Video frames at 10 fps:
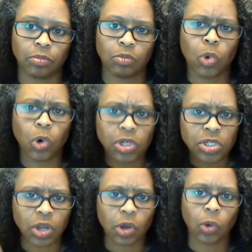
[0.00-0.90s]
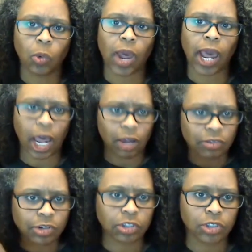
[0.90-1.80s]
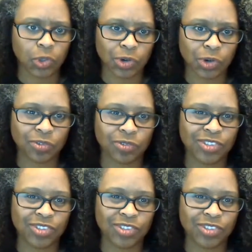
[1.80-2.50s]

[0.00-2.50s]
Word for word: more so after sort of